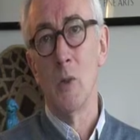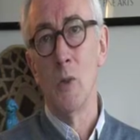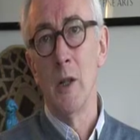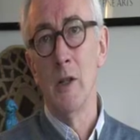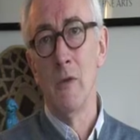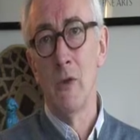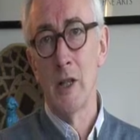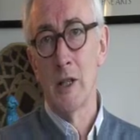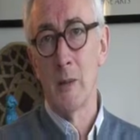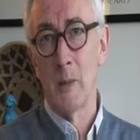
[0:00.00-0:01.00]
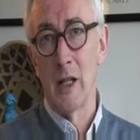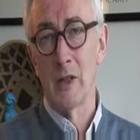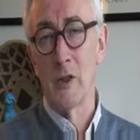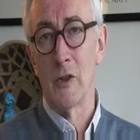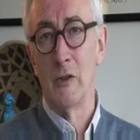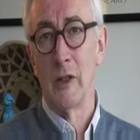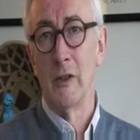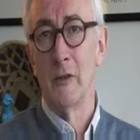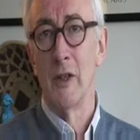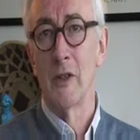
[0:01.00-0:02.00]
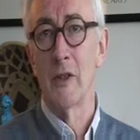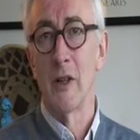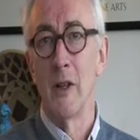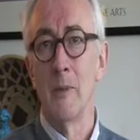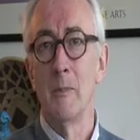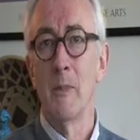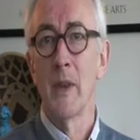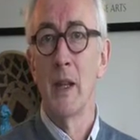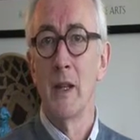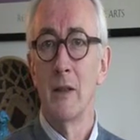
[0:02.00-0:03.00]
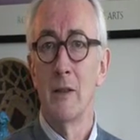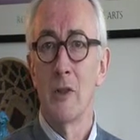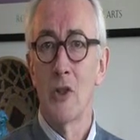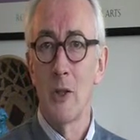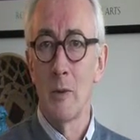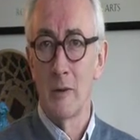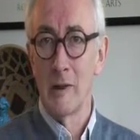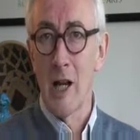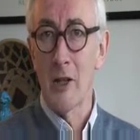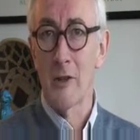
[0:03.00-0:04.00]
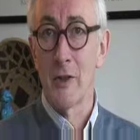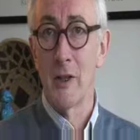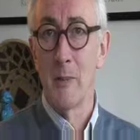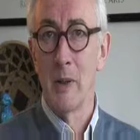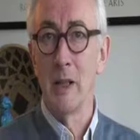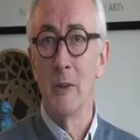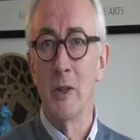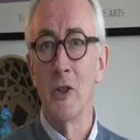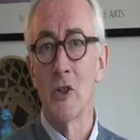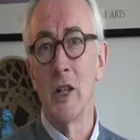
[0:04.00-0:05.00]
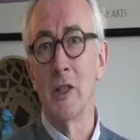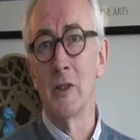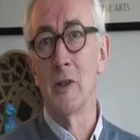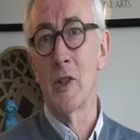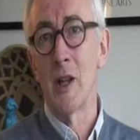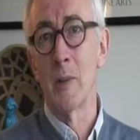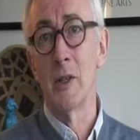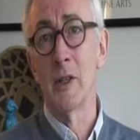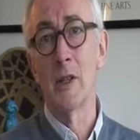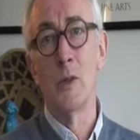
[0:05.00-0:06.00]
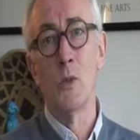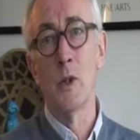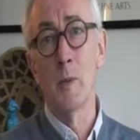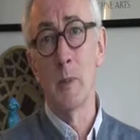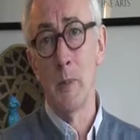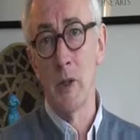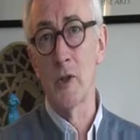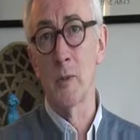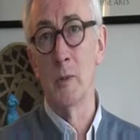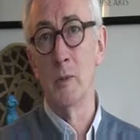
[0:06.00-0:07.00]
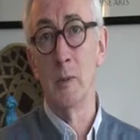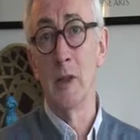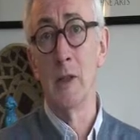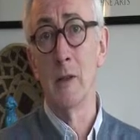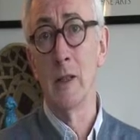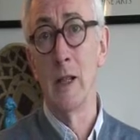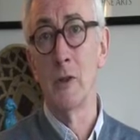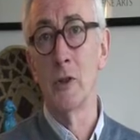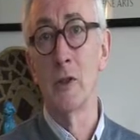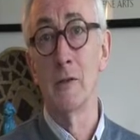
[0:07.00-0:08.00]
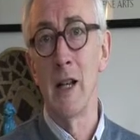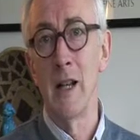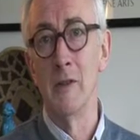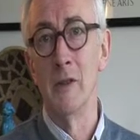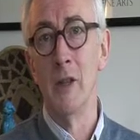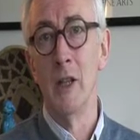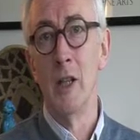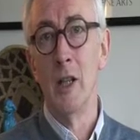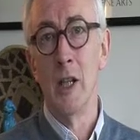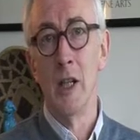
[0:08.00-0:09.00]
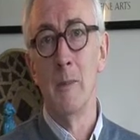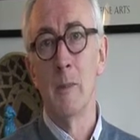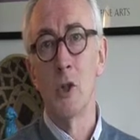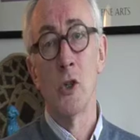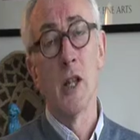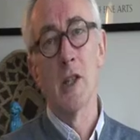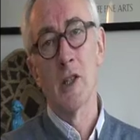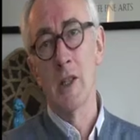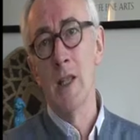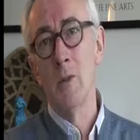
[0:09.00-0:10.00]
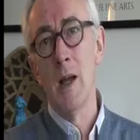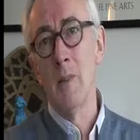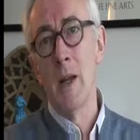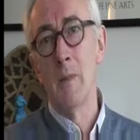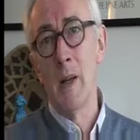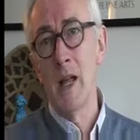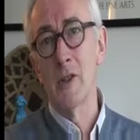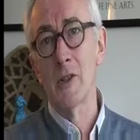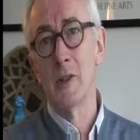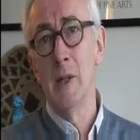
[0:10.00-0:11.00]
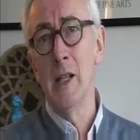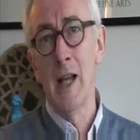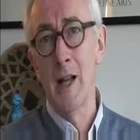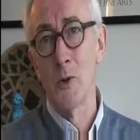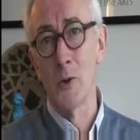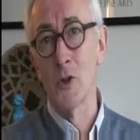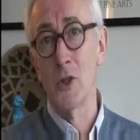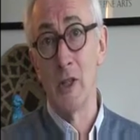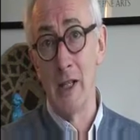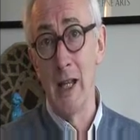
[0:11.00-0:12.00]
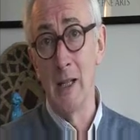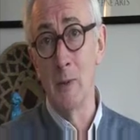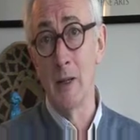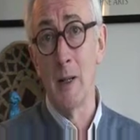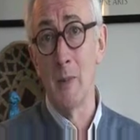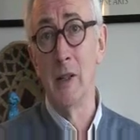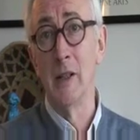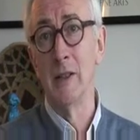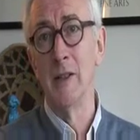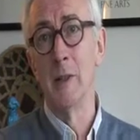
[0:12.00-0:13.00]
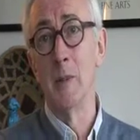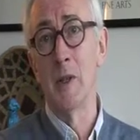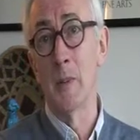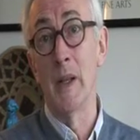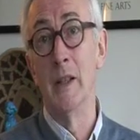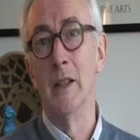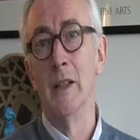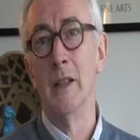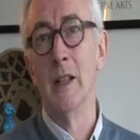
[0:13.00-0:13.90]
When you visit a practice the very first time, just see what the reaction is going to be when you say to the receptionist, would it be possible for me to go and have a look around? Could I see where my pet's going to be housed today when I bring it in to be spayed?